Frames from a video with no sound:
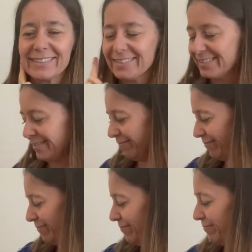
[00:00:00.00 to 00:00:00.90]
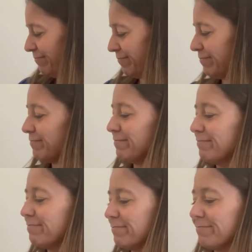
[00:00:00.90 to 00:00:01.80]

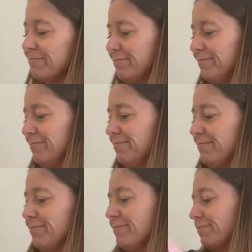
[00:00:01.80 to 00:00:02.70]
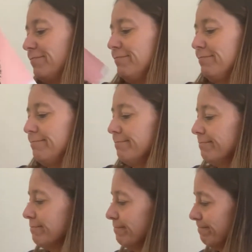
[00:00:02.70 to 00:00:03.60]

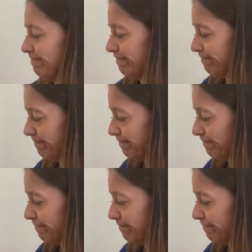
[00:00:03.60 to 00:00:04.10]
Nobody speaks.